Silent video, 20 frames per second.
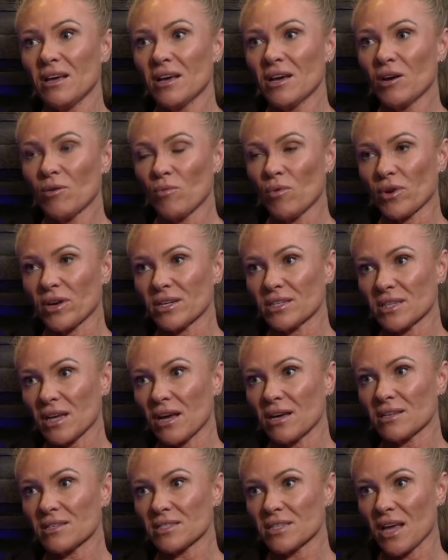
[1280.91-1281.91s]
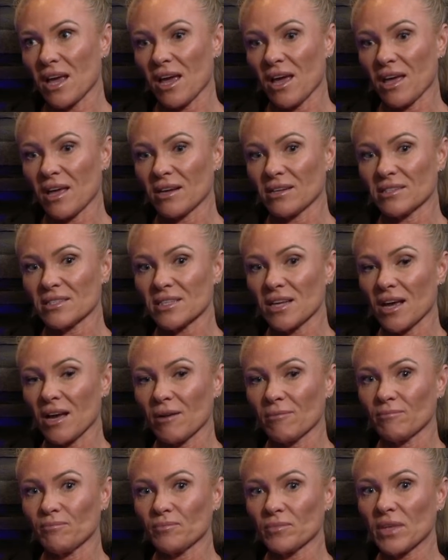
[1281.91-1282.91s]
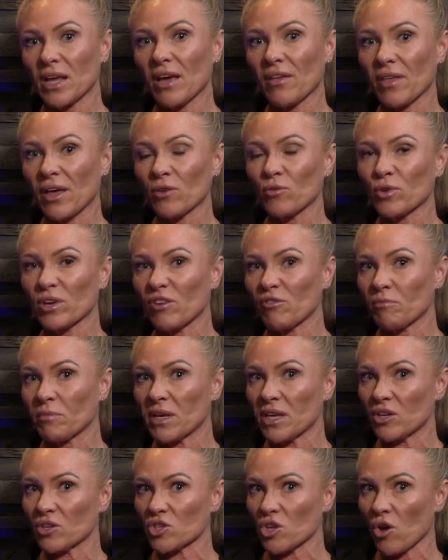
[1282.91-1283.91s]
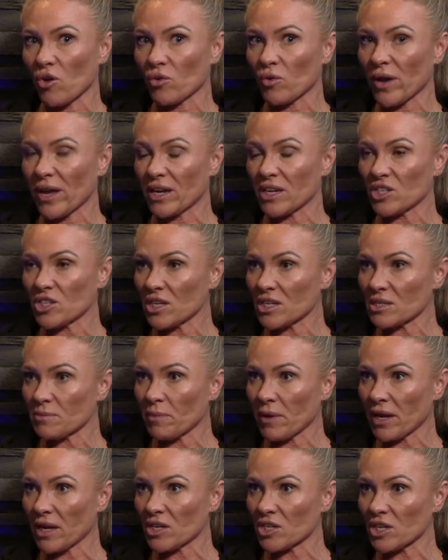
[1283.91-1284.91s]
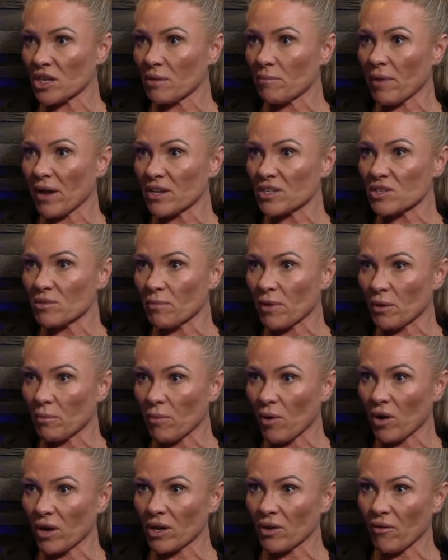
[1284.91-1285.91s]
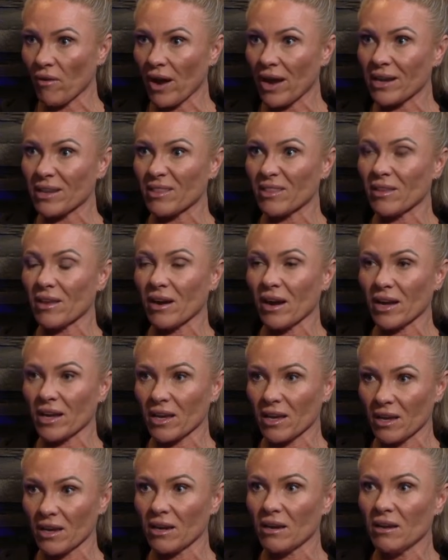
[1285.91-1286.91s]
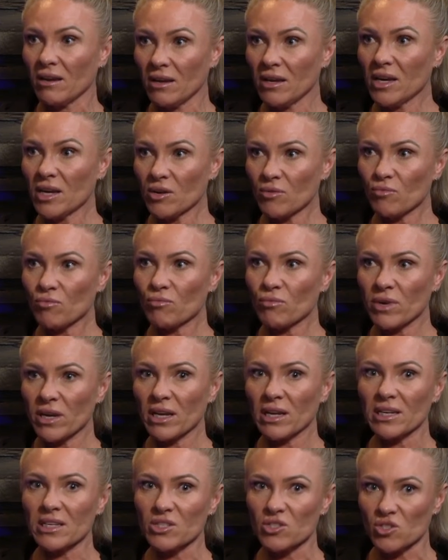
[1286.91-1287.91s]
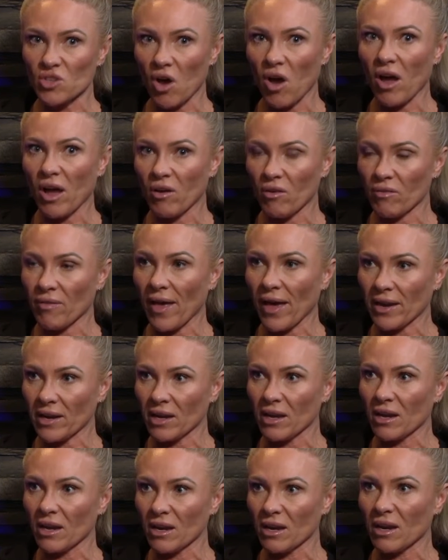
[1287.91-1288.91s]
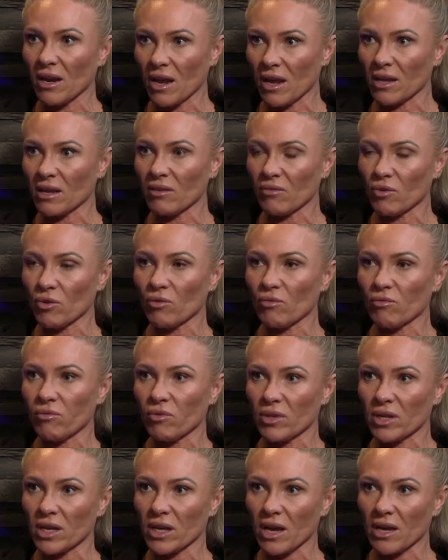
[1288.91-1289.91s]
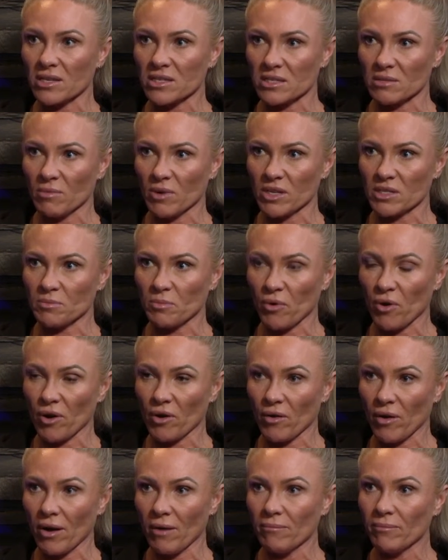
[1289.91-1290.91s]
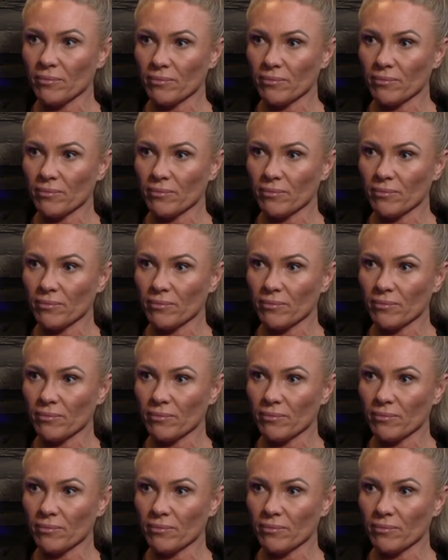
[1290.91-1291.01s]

what it does. And that'll give me your total energy expenditure, your basal metabolic rate, and then I can really dial that in and give you a fully customized program.